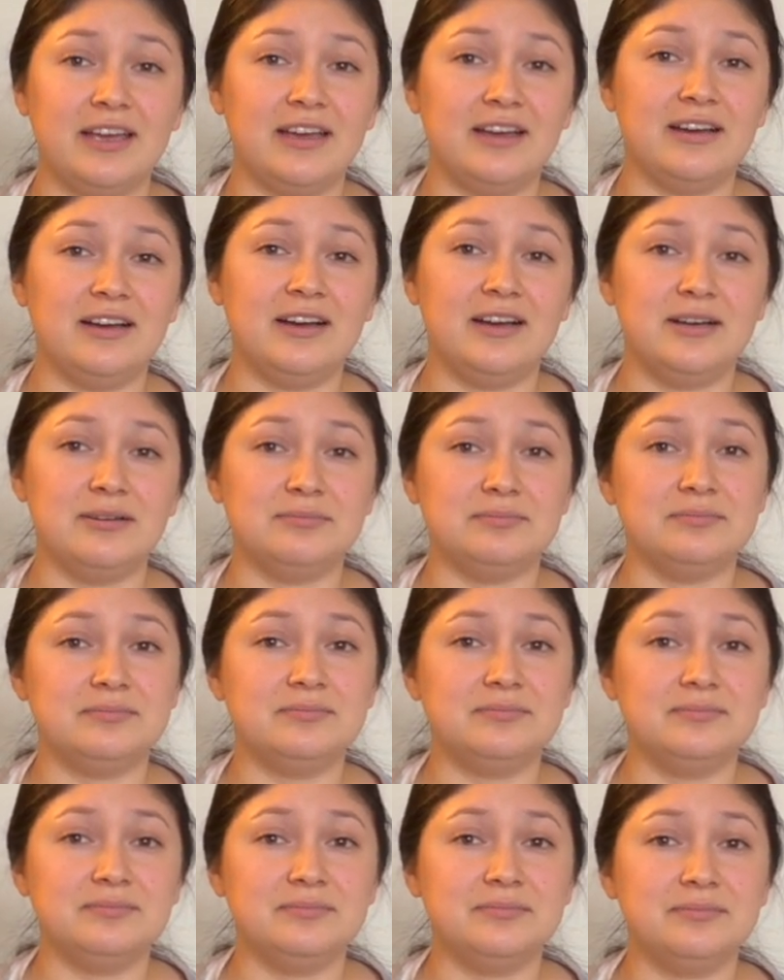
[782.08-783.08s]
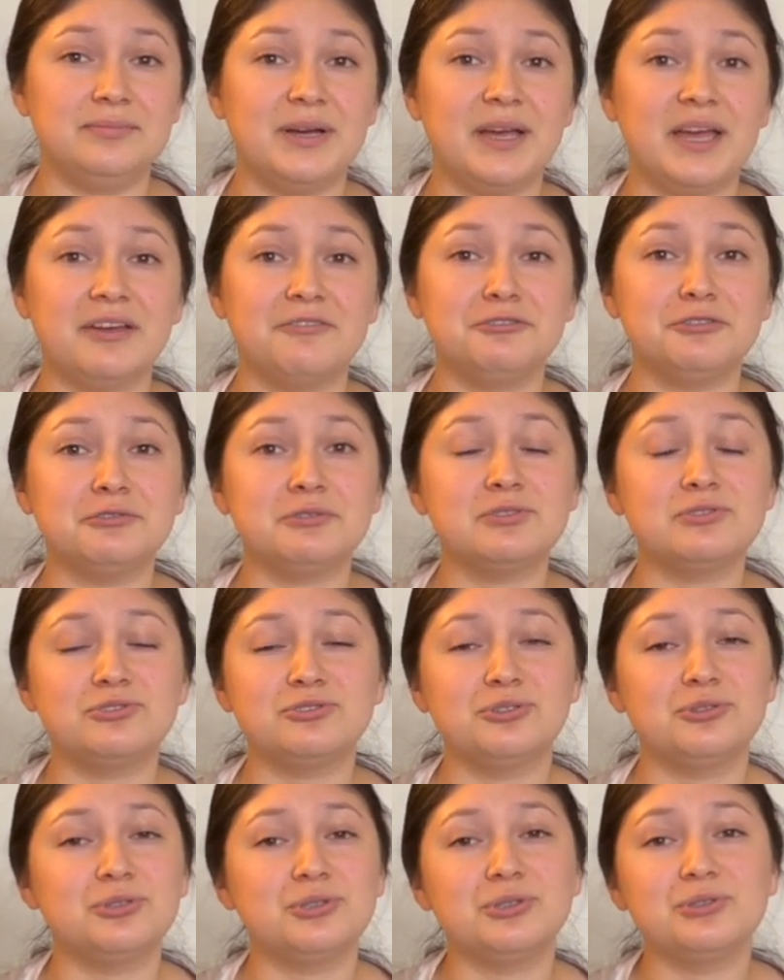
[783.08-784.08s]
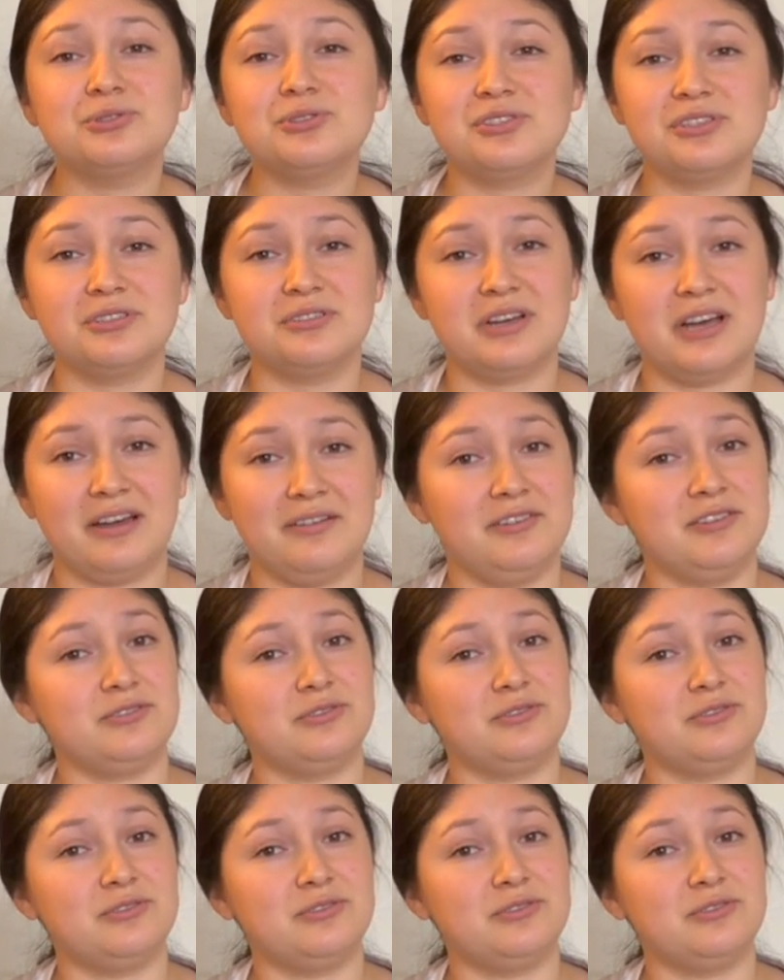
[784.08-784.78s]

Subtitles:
but everyone's so used to having